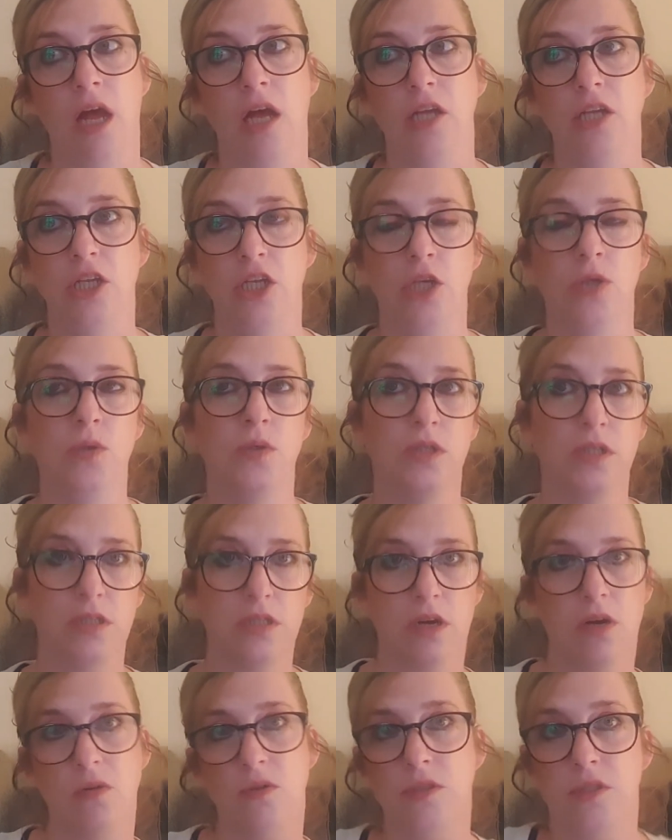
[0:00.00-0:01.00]
Luka's
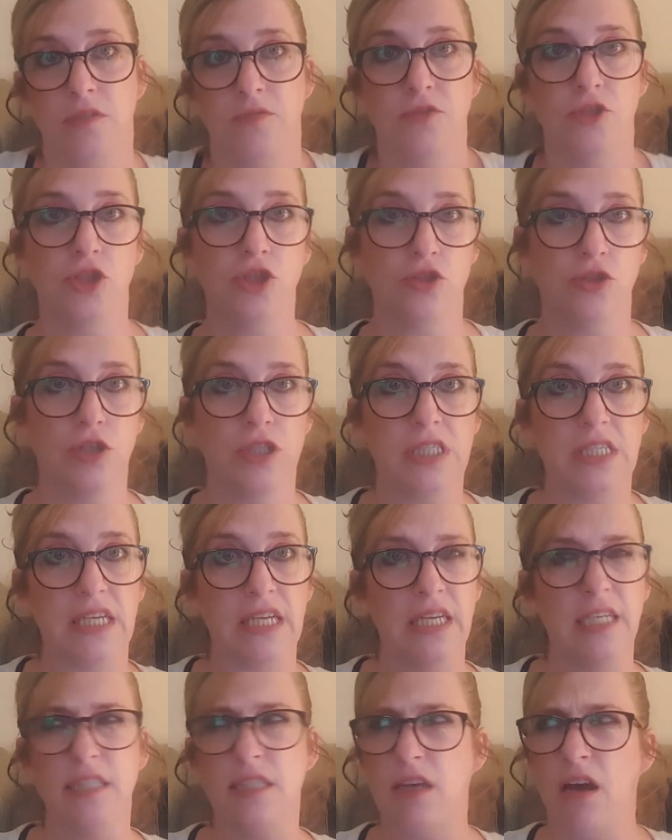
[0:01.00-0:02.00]
kind of strutting.
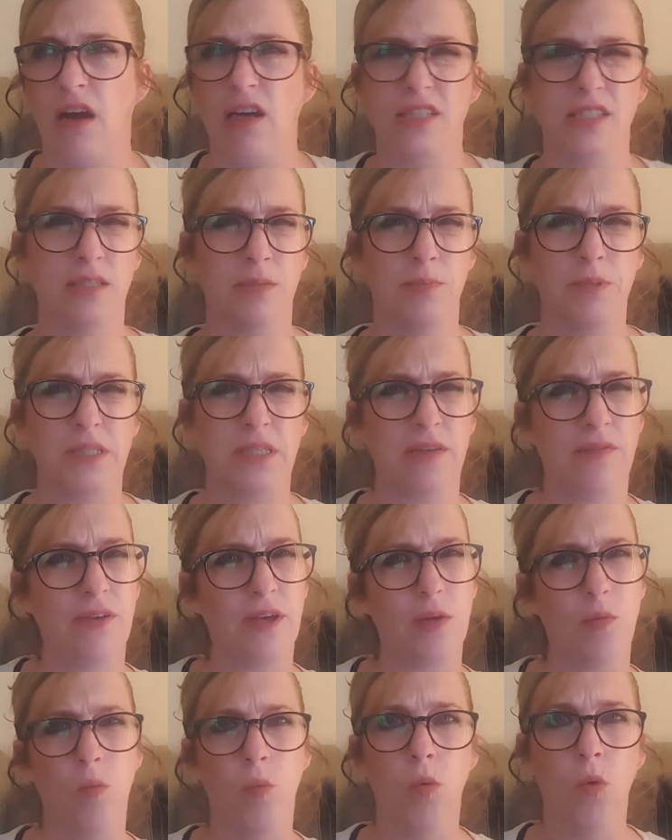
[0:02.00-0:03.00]
He's got a
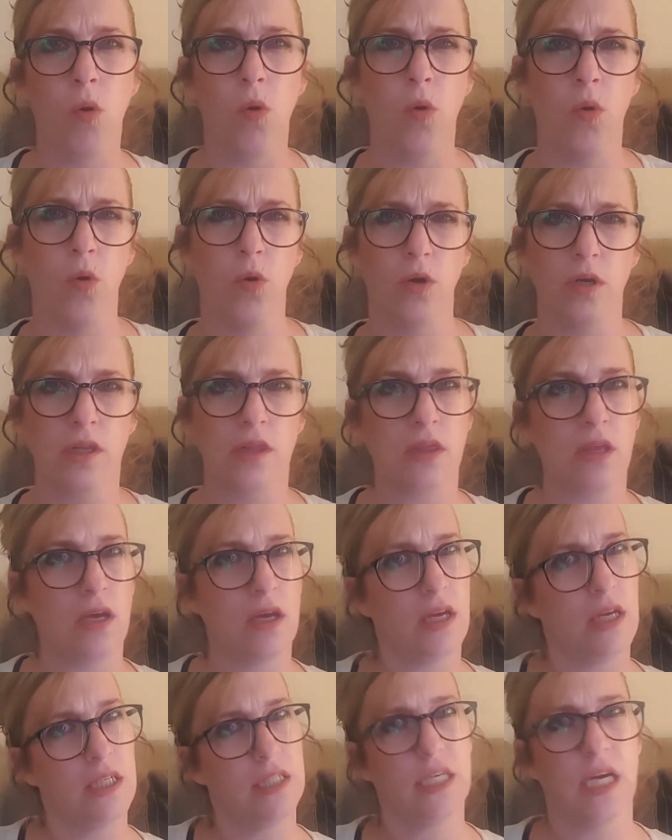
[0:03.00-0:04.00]
specific walk that
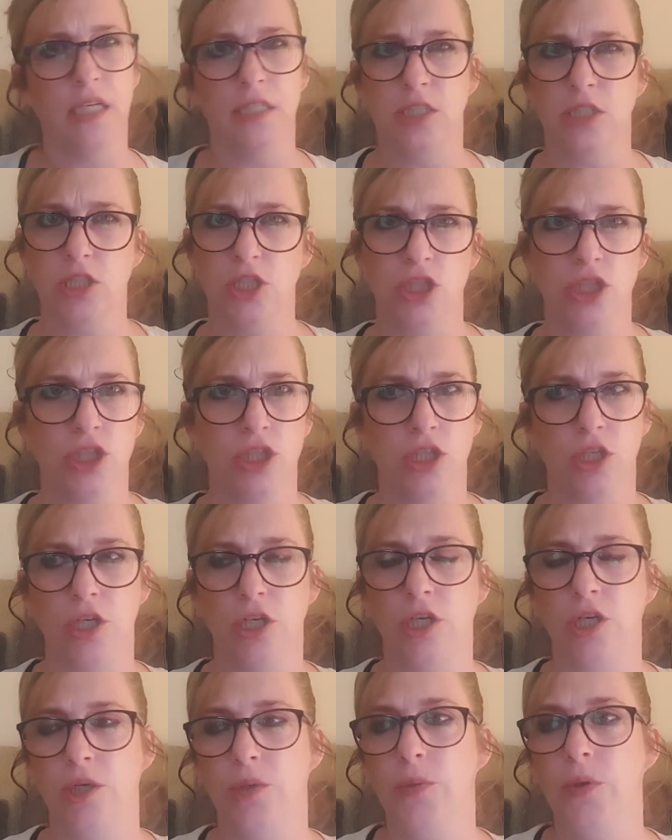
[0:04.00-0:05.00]
he tends to
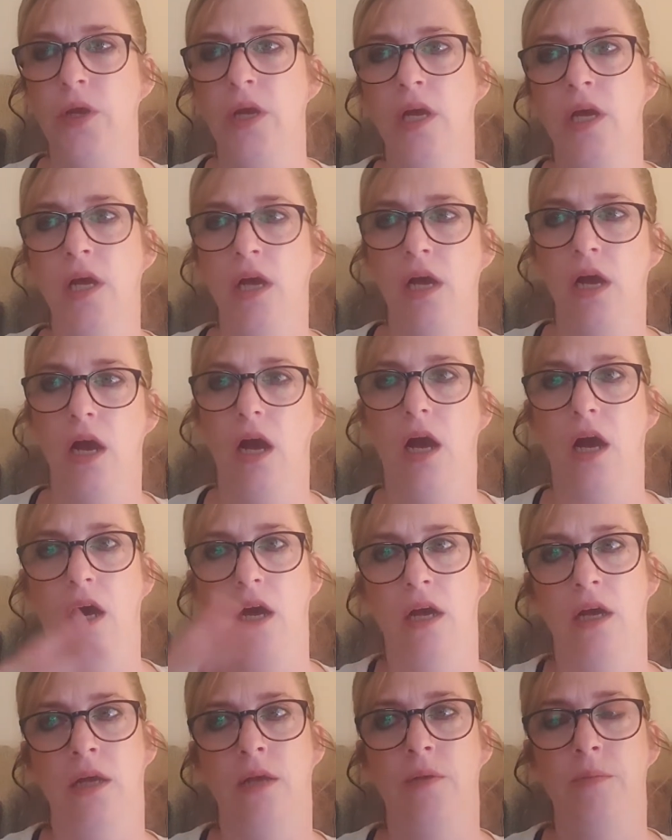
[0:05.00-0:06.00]
do.
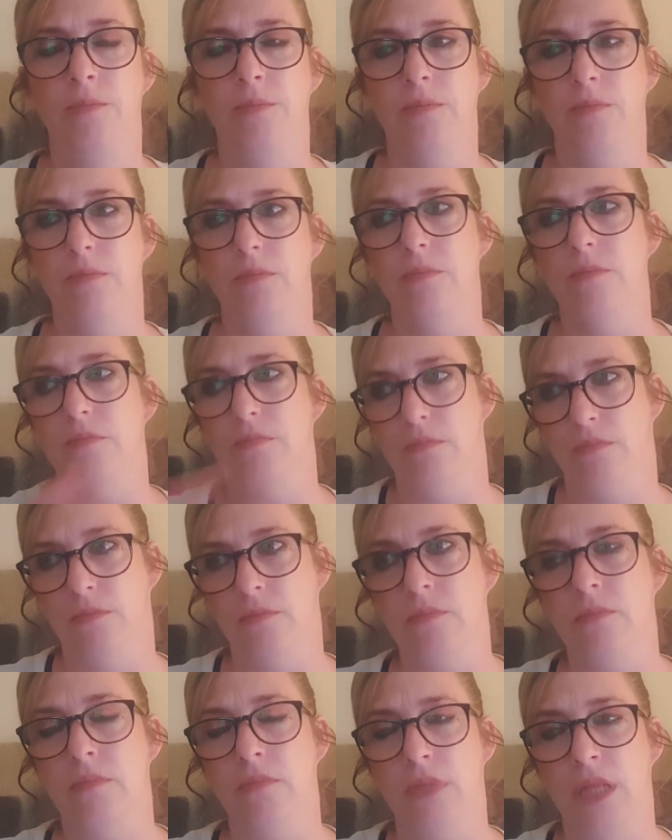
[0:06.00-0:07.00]
And
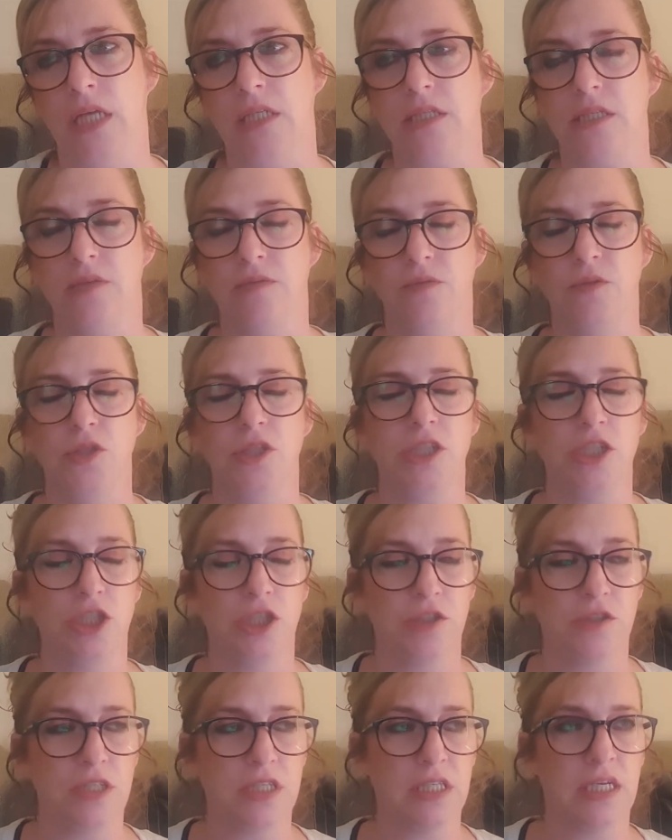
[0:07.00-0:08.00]
that's the footage
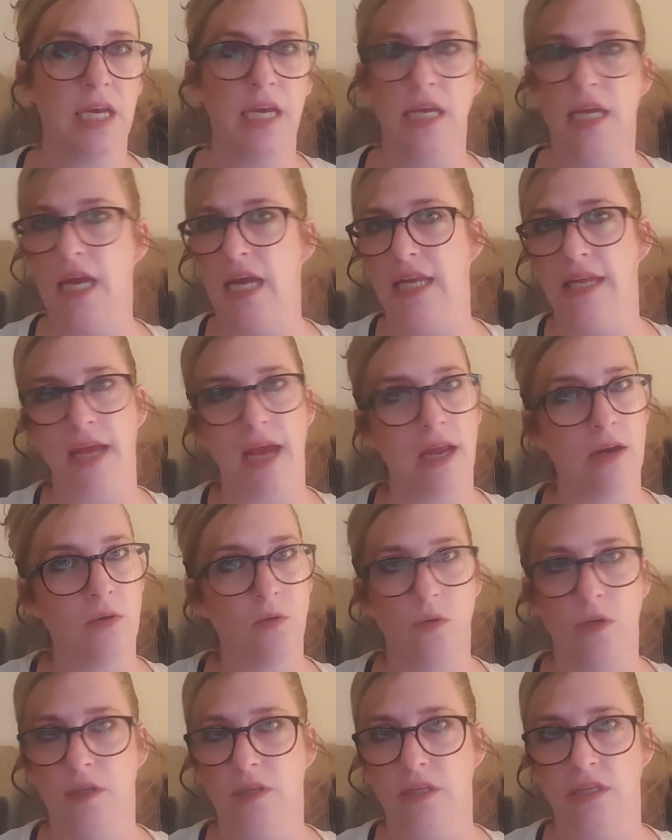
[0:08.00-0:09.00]
you see. Again,
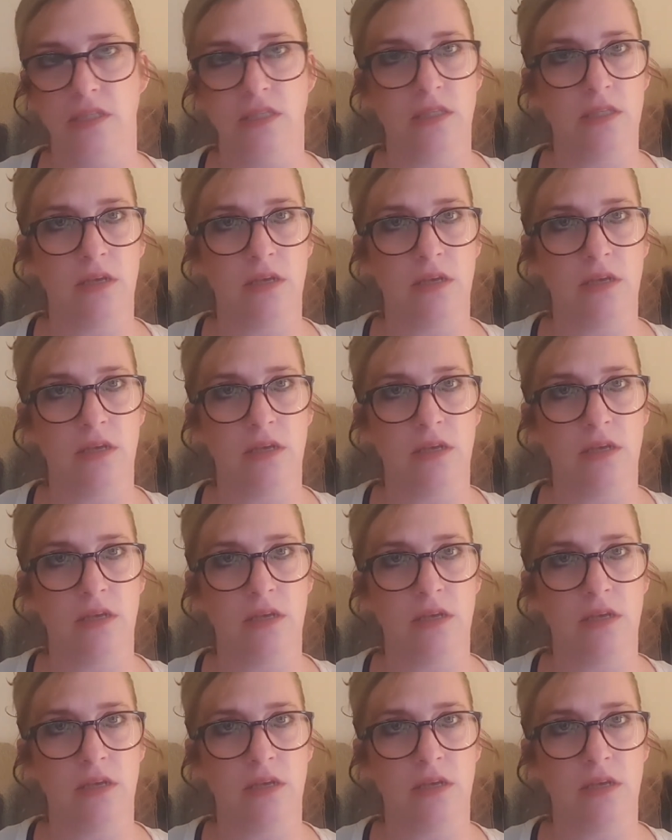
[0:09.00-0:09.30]
all of this is